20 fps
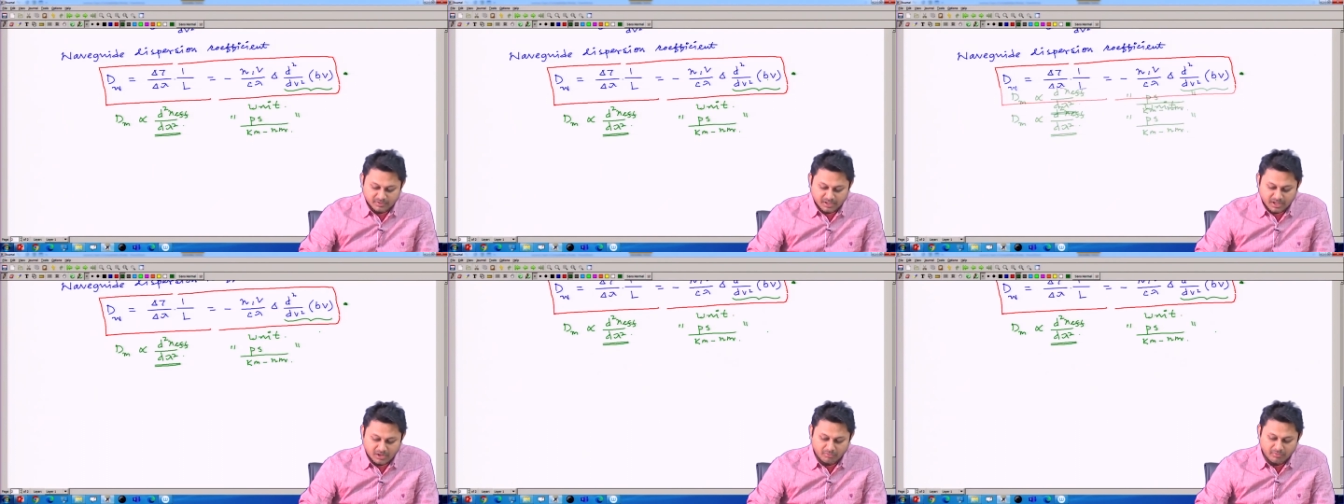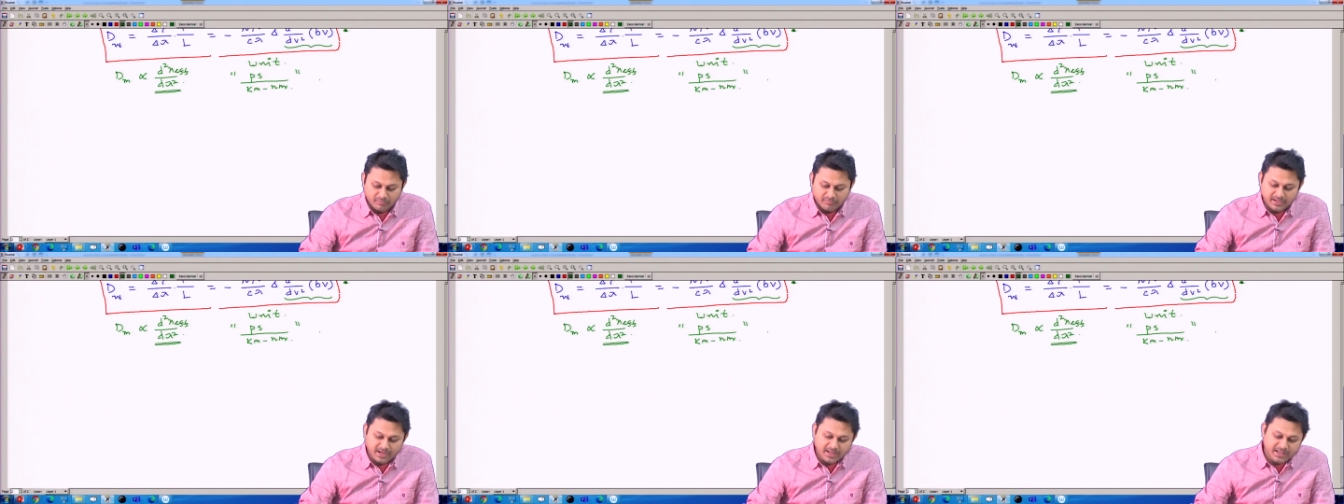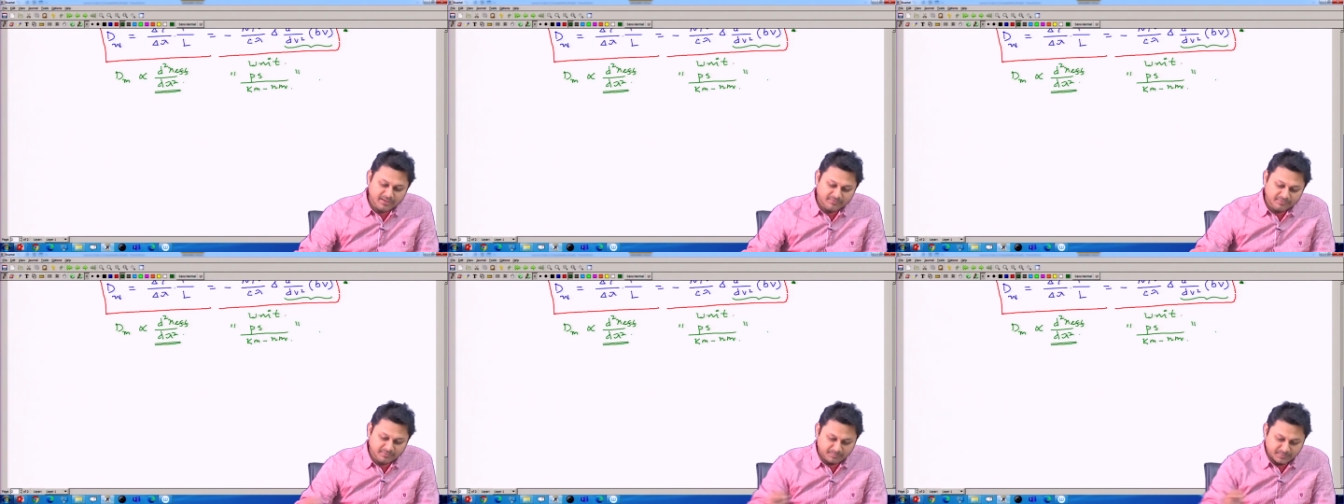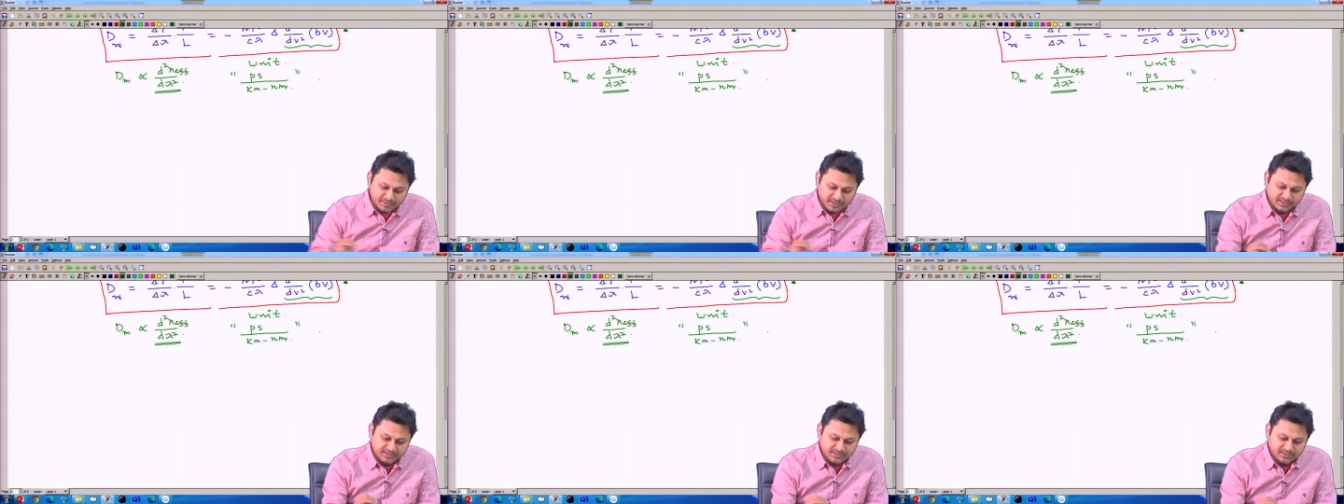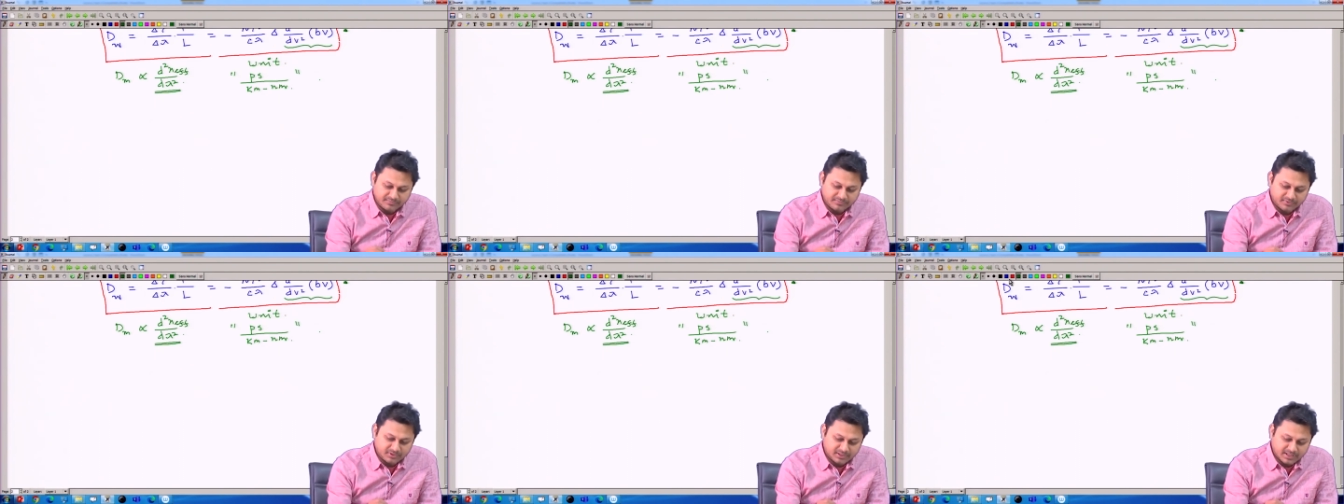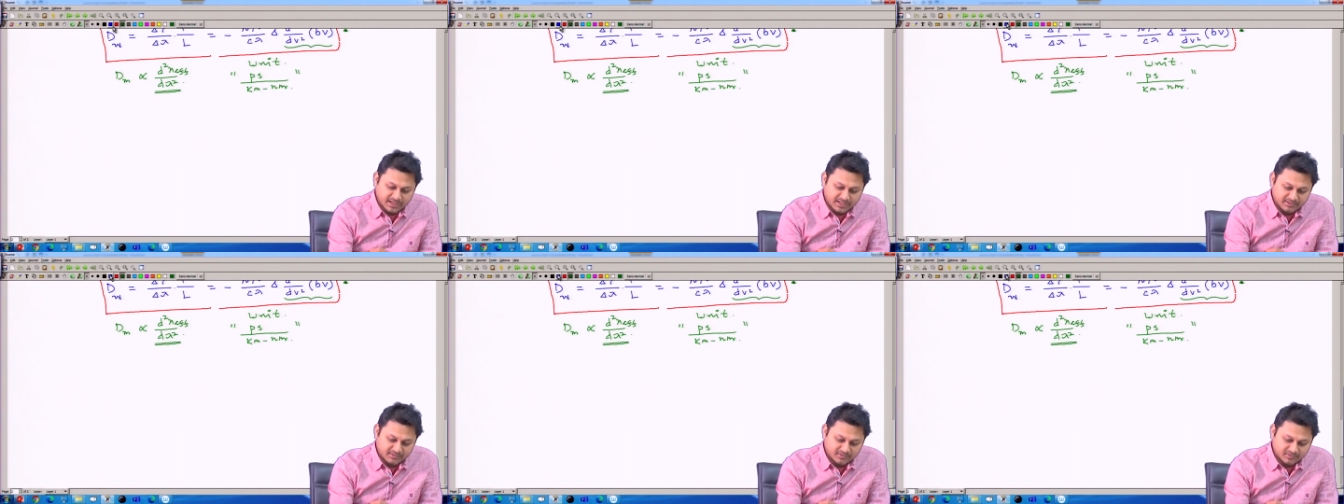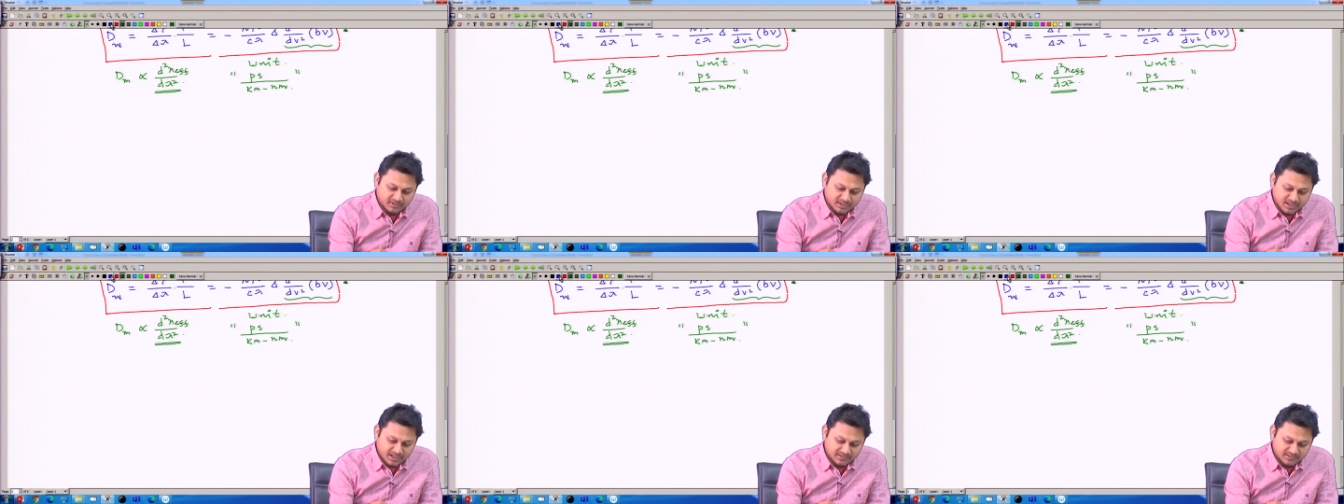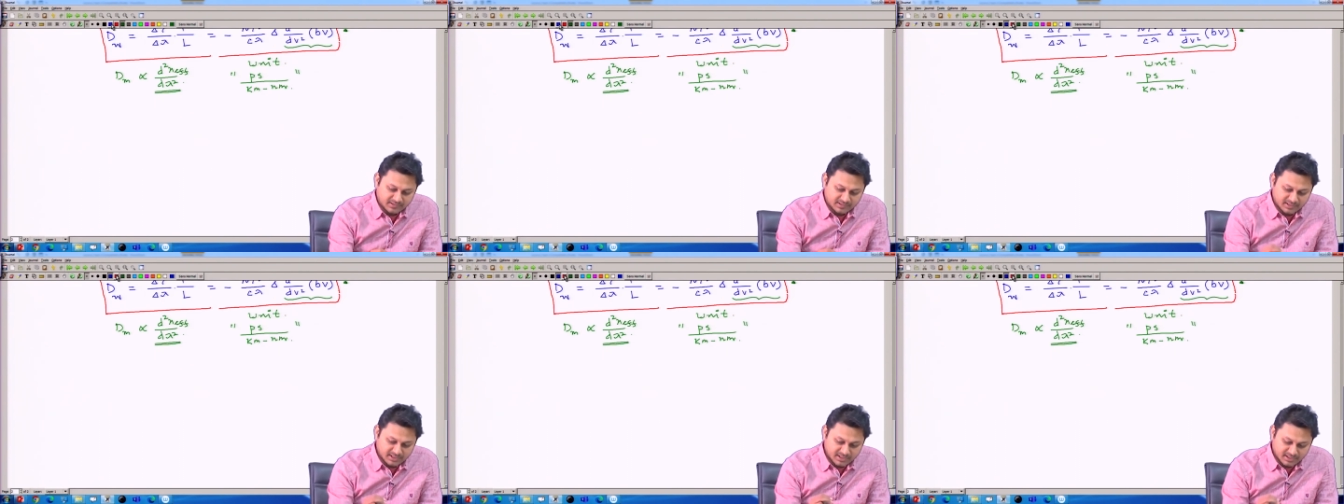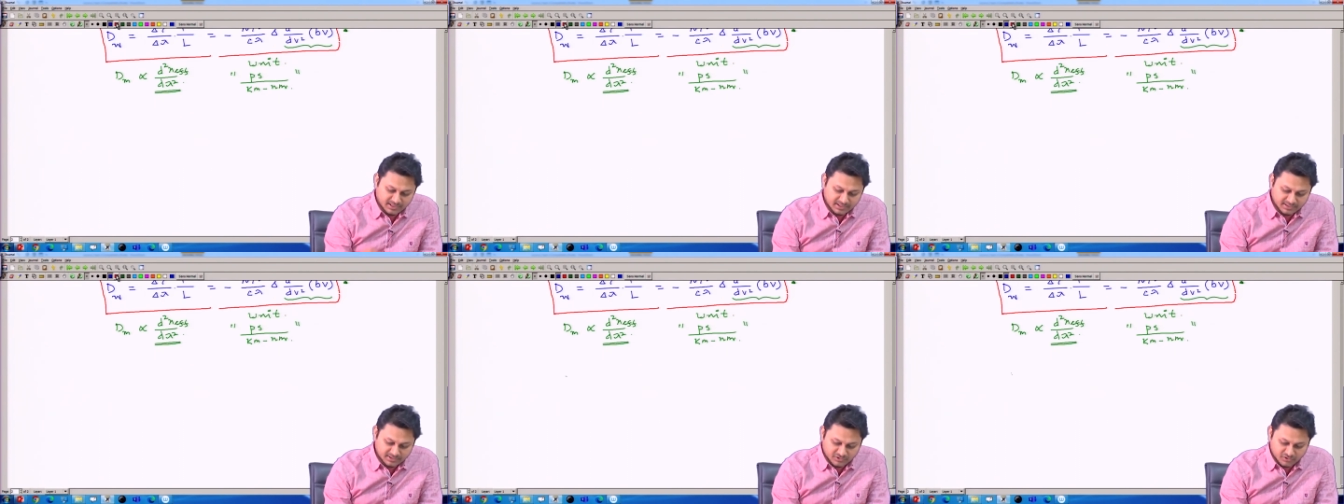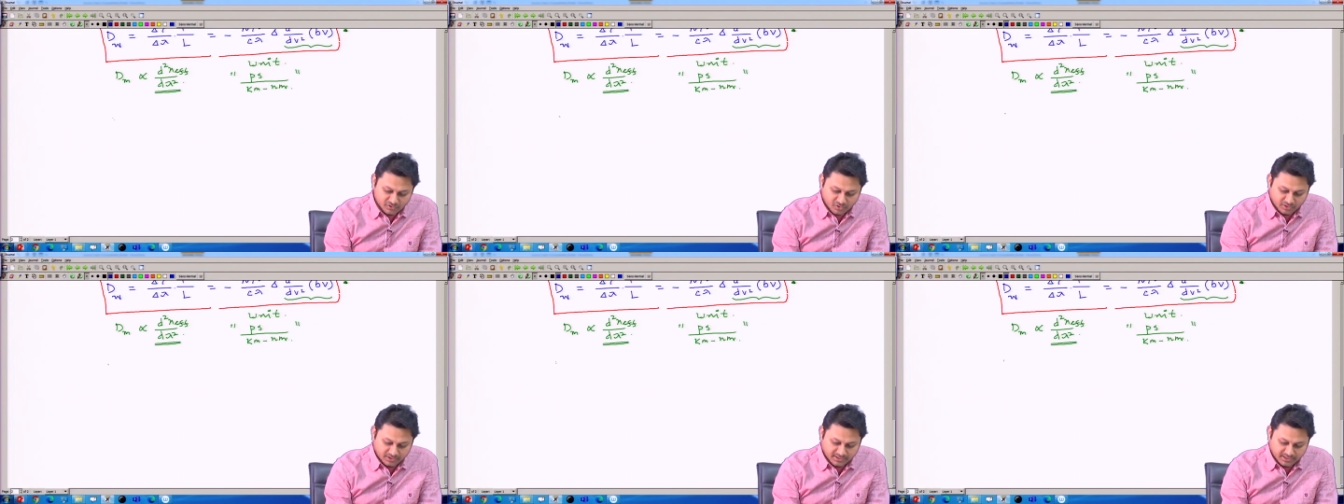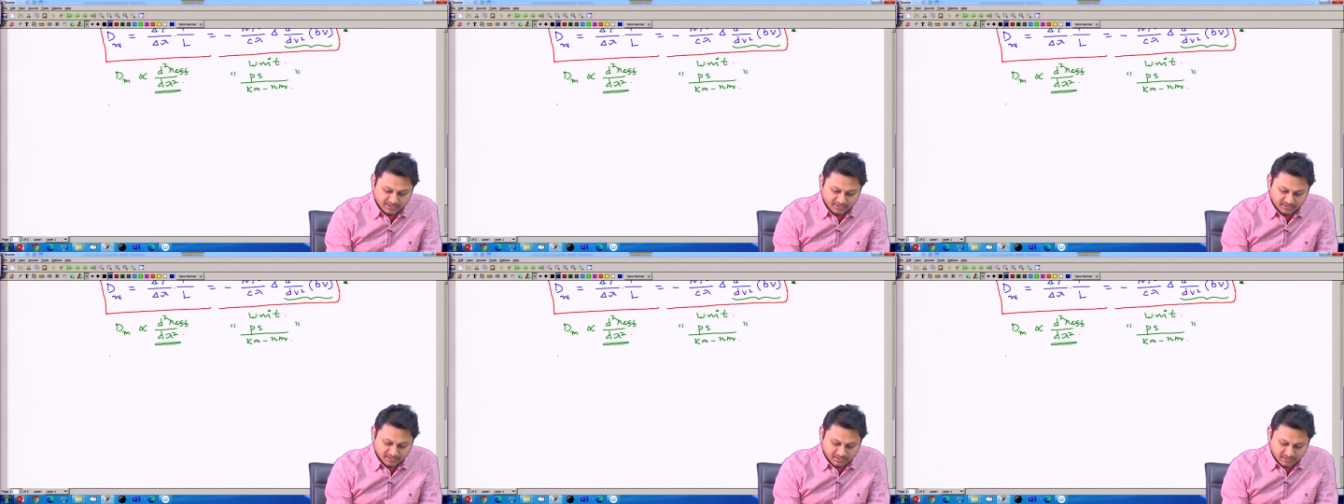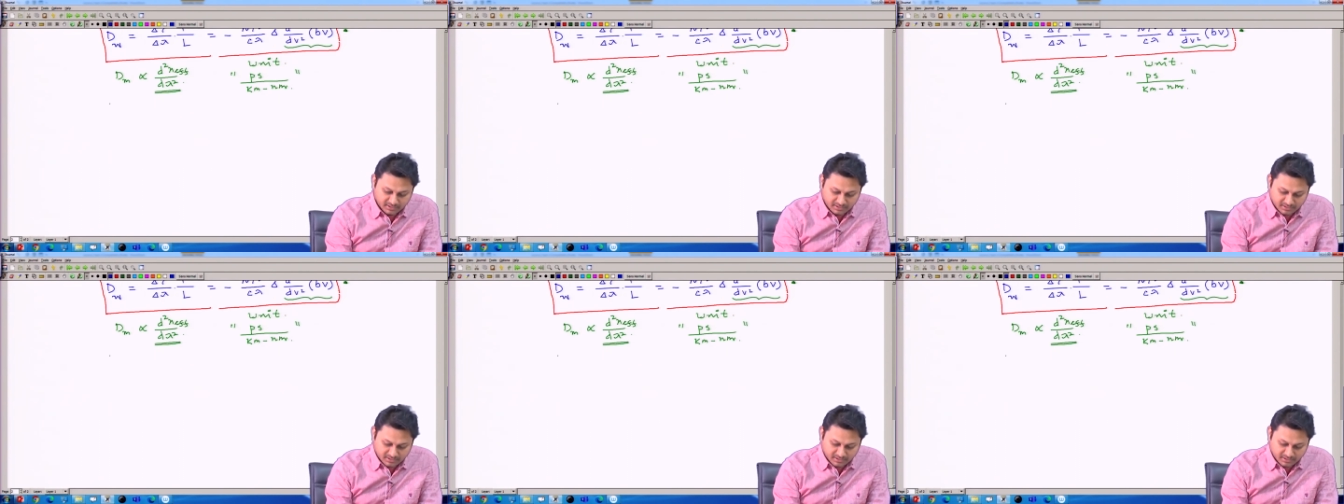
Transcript: However, I have a picture for that. So, last I draw that